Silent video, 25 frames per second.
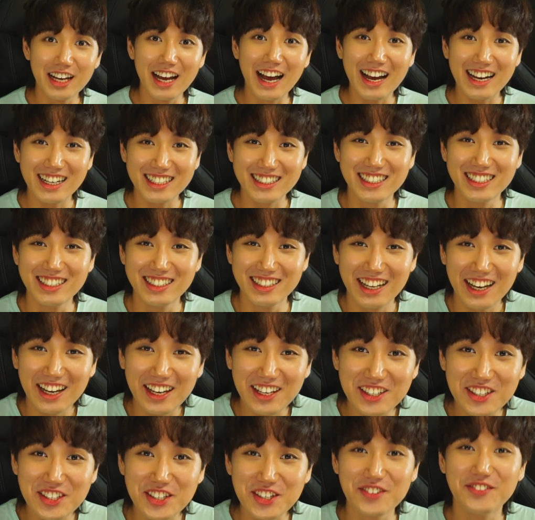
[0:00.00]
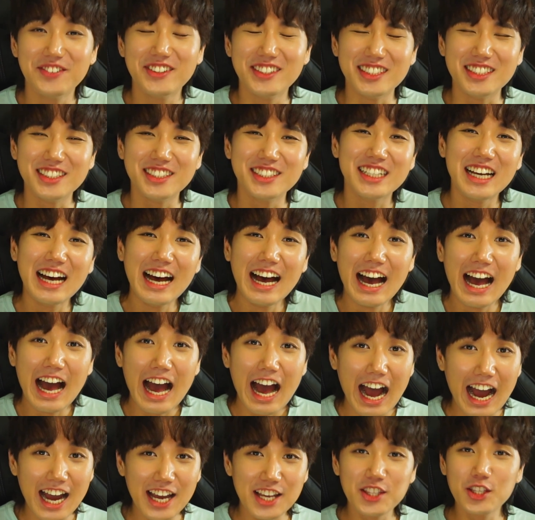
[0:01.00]
acting like humans.
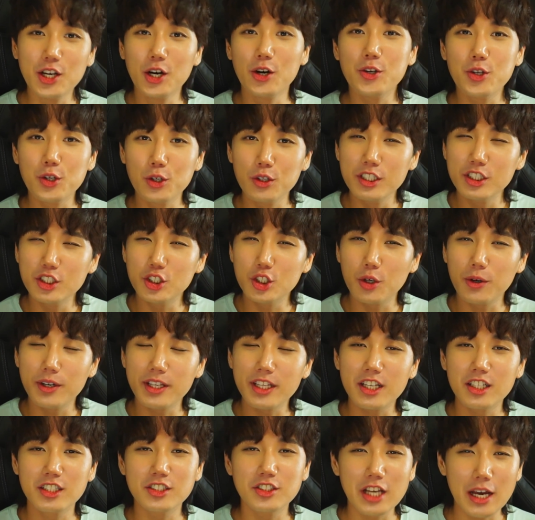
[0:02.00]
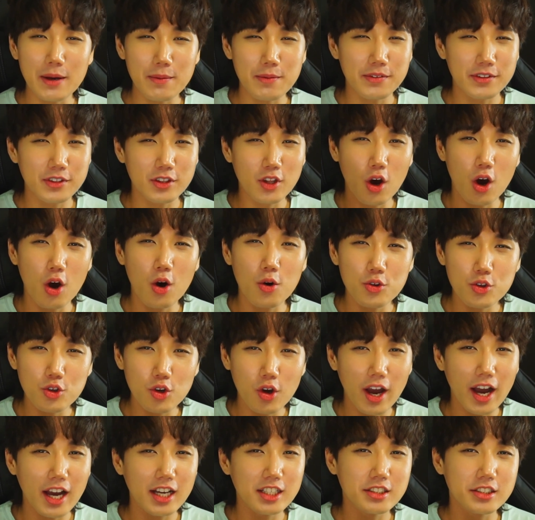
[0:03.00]
I know you'll enjoy it because I know you
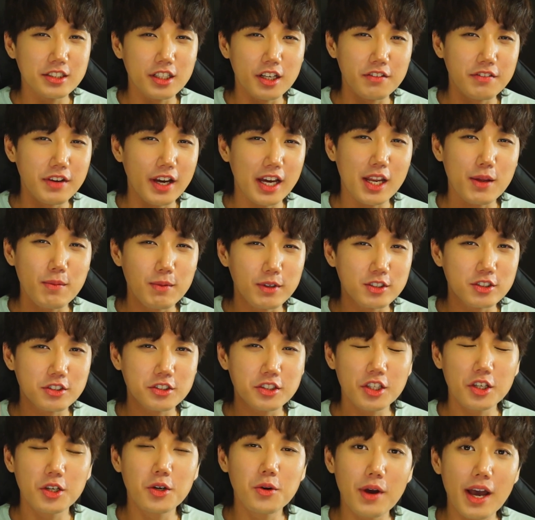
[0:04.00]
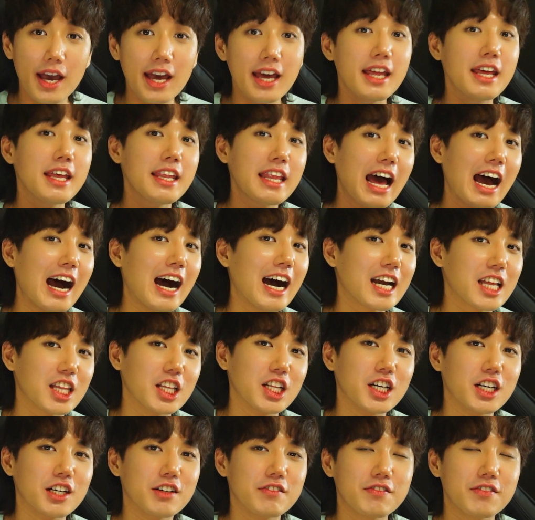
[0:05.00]
guys love animals too and I
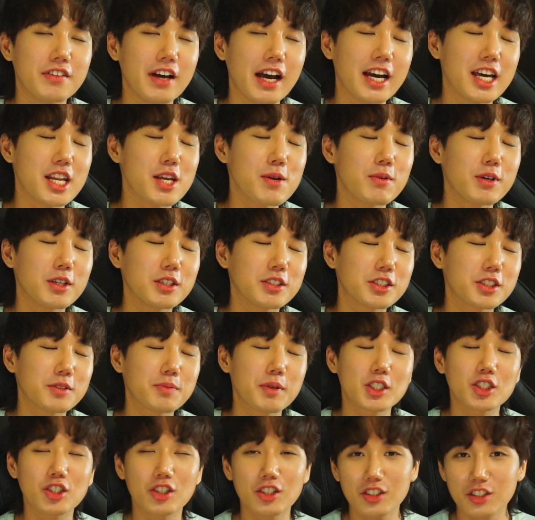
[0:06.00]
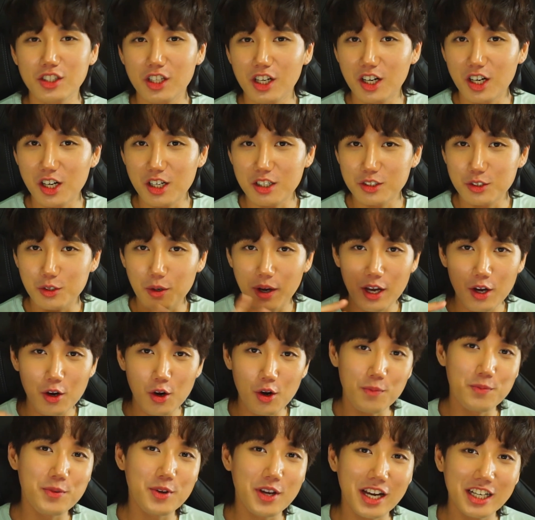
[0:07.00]
love animals, especially dogs, so I
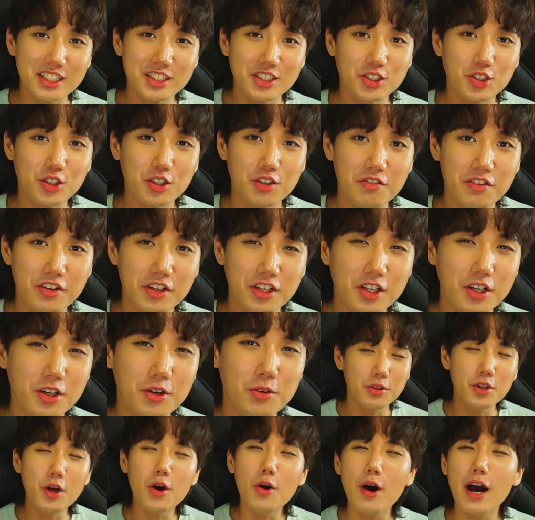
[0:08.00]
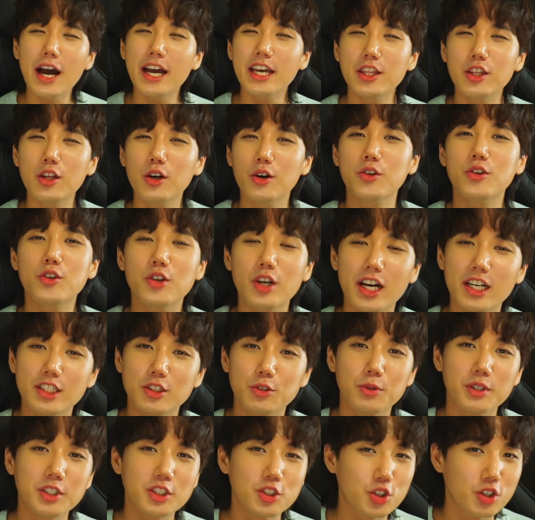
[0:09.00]
hope you guys enjoy the video. No, I know you guys
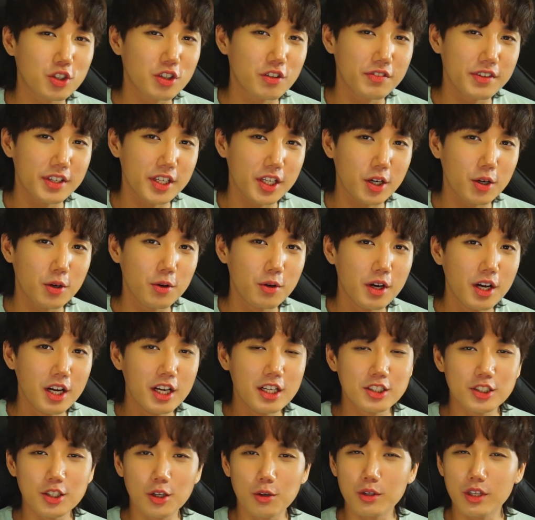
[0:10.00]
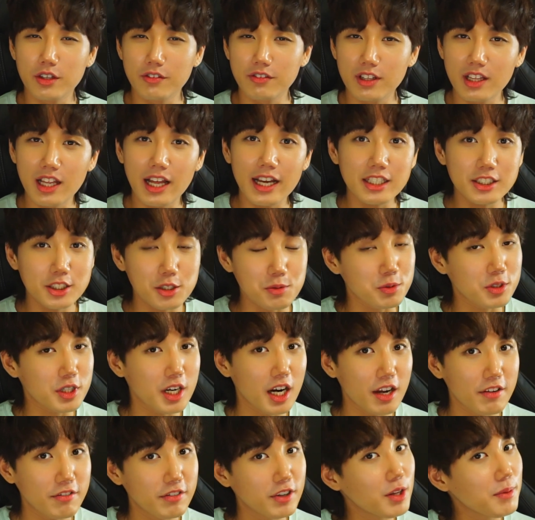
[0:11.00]
will enjoy the video, so leave a like,
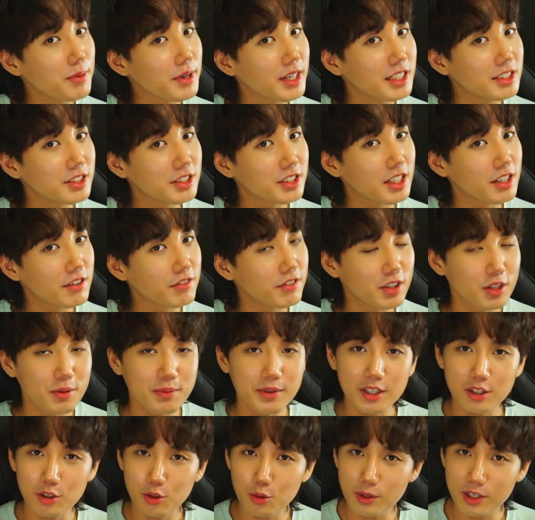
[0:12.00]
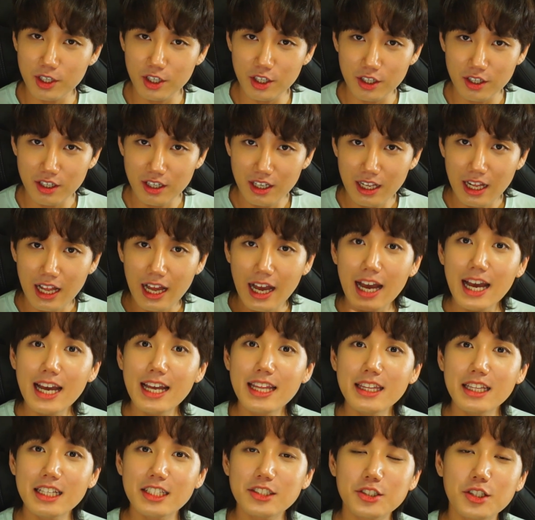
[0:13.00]
subscribe, follow me on Instagram, follow me on Twitter,
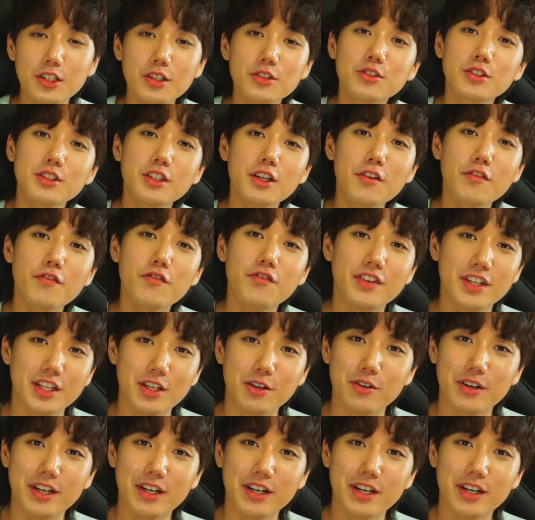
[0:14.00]
and let's go to the video